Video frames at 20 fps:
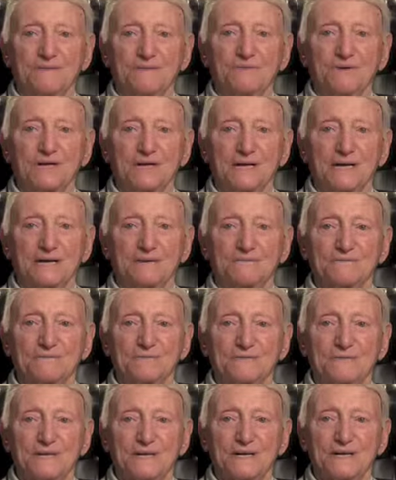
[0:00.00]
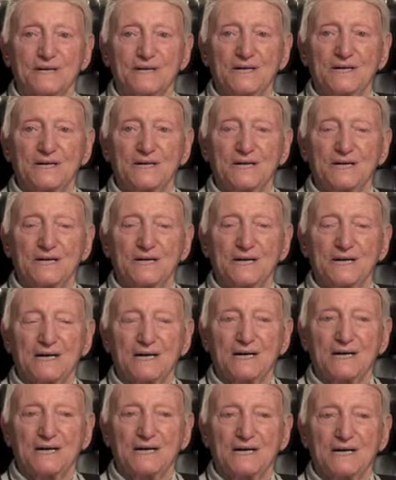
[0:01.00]
Abraham
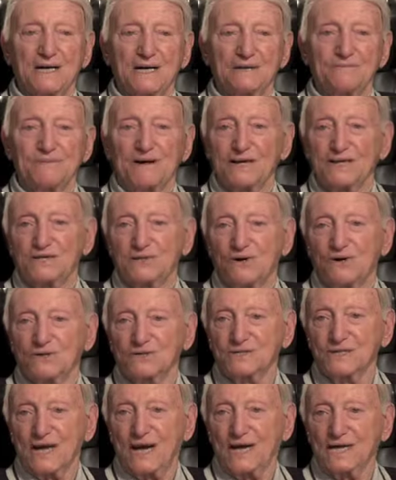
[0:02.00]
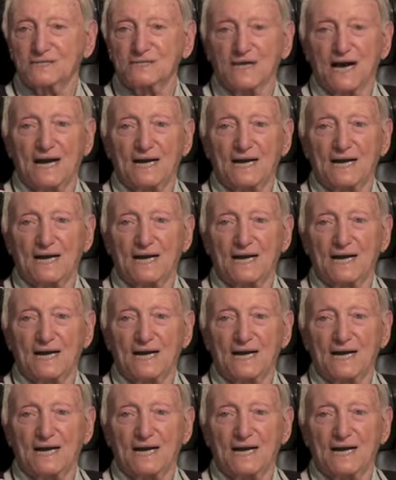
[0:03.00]
on my dog tags.